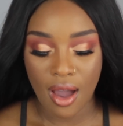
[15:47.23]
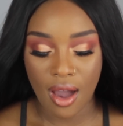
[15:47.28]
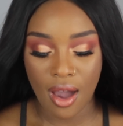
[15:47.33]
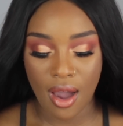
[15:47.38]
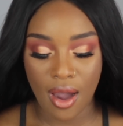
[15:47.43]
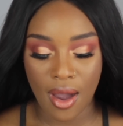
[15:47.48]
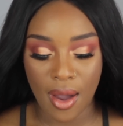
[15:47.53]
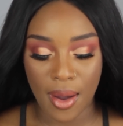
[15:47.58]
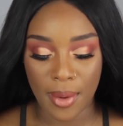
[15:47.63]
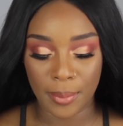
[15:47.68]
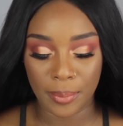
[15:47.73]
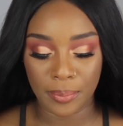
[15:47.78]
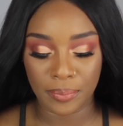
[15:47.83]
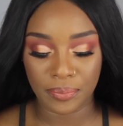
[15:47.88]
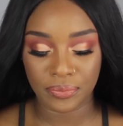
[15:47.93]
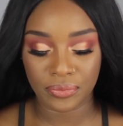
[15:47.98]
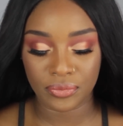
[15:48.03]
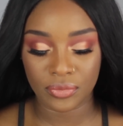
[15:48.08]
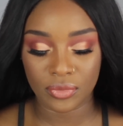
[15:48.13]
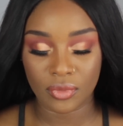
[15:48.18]
Um,
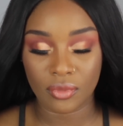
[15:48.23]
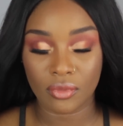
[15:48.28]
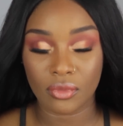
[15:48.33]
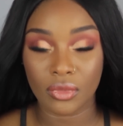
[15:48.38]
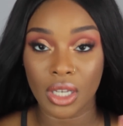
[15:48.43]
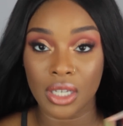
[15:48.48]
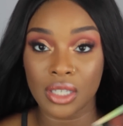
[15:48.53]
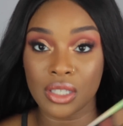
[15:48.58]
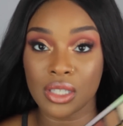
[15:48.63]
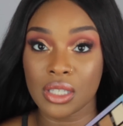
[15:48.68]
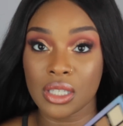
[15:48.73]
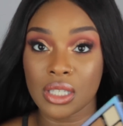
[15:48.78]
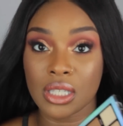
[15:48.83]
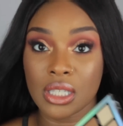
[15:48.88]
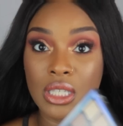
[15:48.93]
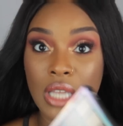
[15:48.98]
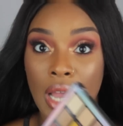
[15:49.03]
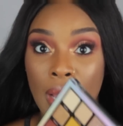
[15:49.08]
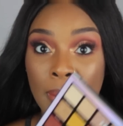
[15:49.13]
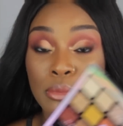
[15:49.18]

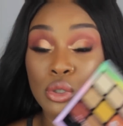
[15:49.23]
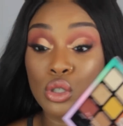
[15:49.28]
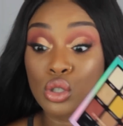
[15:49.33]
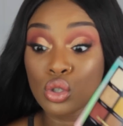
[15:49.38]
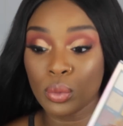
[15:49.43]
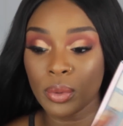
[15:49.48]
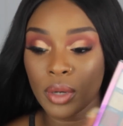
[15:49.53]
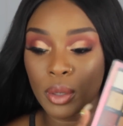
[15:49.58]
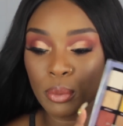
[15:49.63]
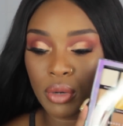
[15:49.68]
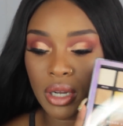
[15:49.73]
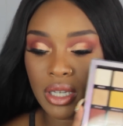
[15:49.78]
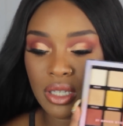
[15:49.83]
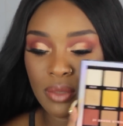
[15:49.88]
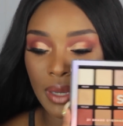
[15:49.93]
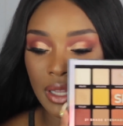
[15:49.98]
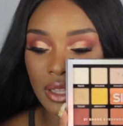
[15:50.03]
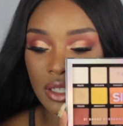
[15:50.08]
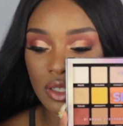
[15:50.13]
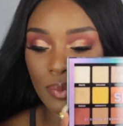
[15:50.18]
it's I'm super
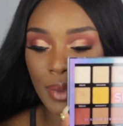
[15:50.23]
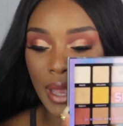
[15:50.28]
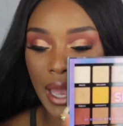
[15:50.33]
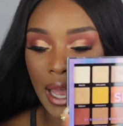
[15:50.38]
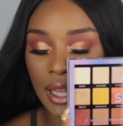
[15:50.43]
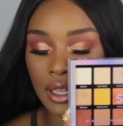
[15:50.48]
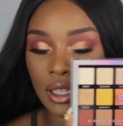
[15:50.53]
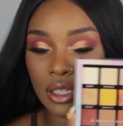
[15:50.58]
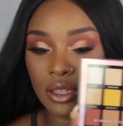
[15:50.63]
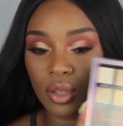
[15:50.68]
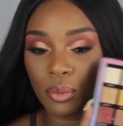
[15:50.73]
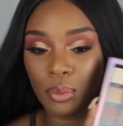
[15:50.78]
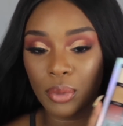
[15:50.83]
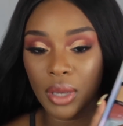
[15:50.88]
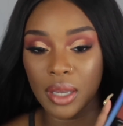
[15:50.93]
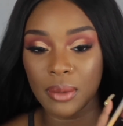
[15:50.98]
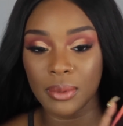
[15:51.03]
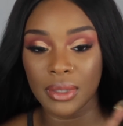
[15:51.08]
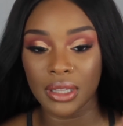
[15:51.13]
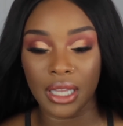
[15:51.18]
impressed by this palette. The
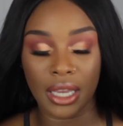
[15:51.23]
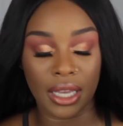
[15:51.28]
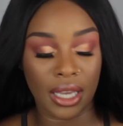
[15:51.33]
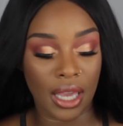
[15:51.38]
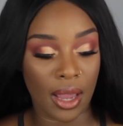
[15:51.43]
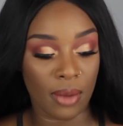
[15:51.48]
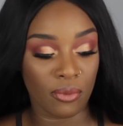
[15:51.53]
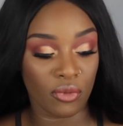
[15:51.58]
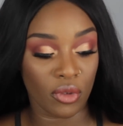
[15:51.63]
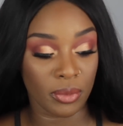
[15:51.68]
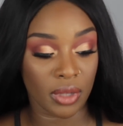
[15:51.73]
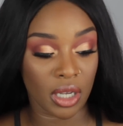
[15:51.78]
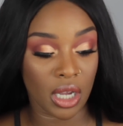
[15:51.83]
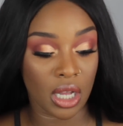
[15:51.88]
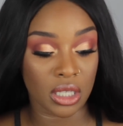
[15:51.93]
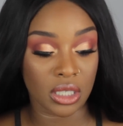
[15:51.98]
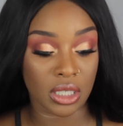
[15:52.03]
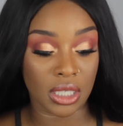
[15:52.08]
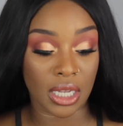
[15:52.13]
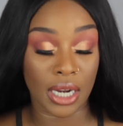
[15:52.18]
pigment that came from the
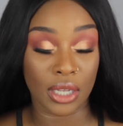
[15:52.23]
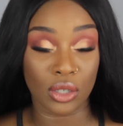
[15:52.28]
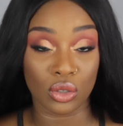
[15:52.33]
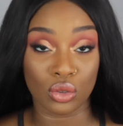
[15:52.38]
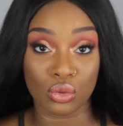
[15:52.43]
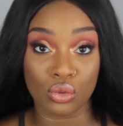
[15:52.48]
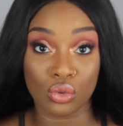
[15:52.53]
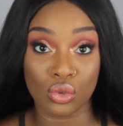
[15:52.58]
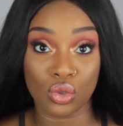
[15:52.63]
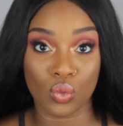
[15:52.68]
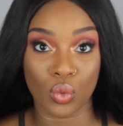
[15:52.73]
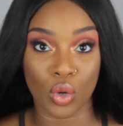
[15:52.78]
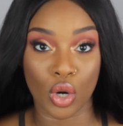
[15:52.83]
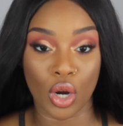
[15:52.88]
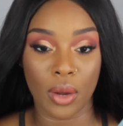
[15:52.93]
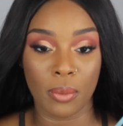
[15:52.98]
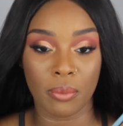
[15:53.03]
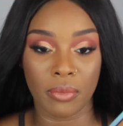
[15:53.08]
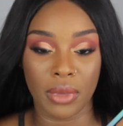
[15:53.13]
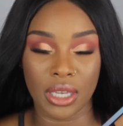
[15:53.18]
colors that I used were
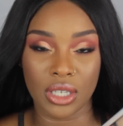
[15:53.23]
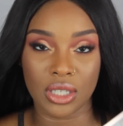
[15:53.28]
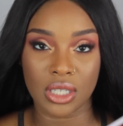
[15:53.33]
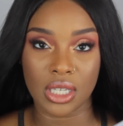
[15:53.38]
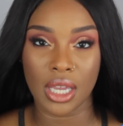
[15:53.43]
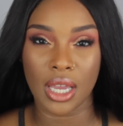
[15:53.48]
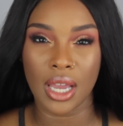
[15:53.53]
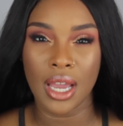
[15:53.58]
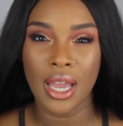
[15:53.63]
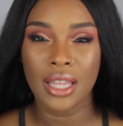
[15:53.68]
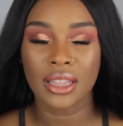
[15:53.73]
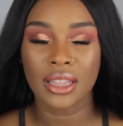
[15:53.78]
amazing.